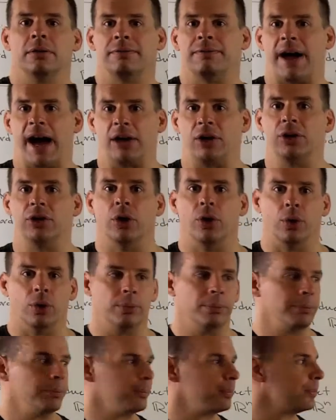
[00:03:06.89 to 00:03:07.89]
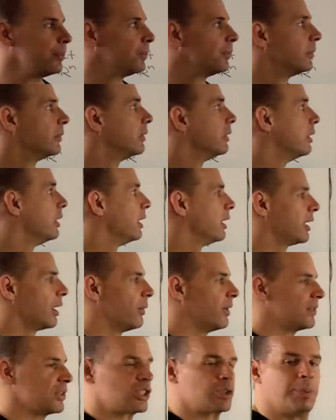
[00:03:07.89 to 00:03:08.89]
final note, okay,
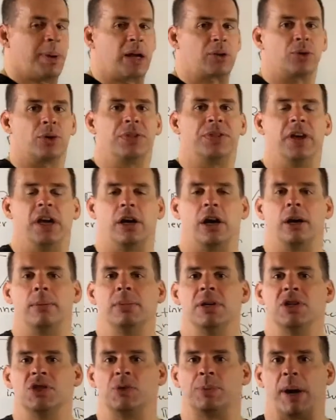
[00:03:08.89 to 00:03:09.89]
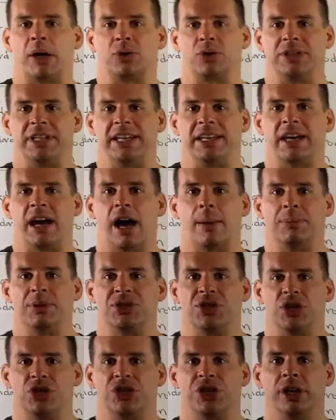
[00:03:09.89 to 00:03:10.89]
we have the spectral theorem, spectral
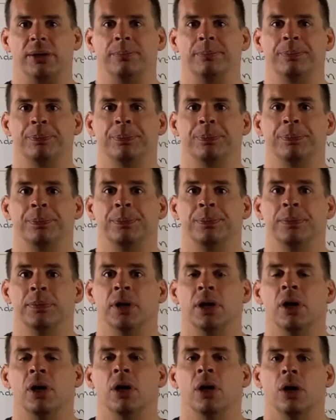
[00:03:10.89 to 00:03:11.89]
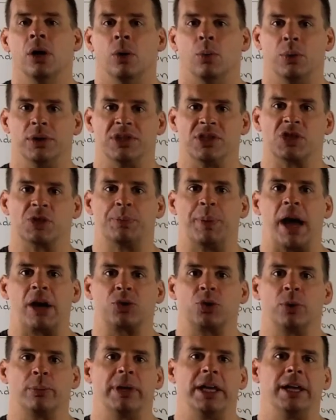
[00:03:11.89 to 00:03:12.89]
decomposition. What does
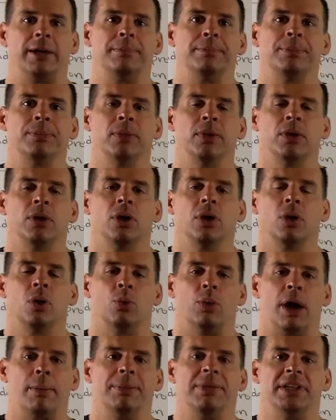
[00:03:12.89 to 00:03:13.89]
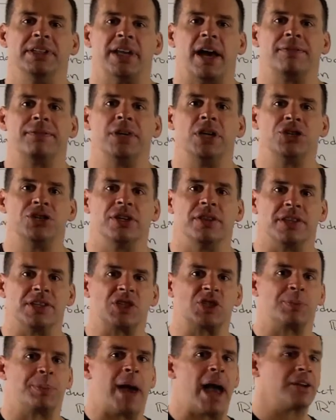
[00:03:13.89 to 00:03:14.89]
spectral mean? Well, the definition of the
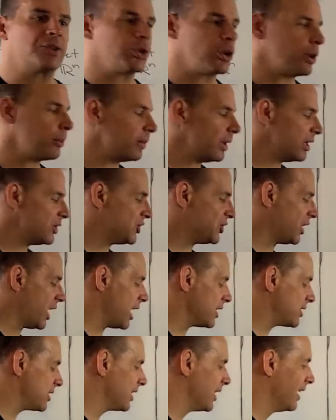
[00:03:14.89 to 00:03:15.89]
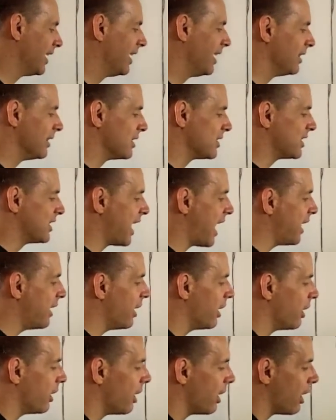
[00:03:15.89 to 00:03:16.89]
spectrum is just the
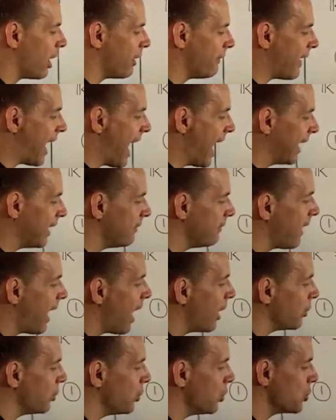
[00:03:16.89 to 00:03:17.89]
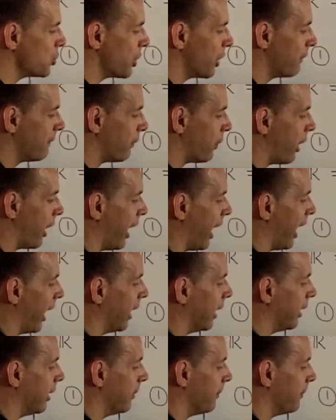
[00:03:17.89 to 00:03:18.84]
set of eigenvalues for A.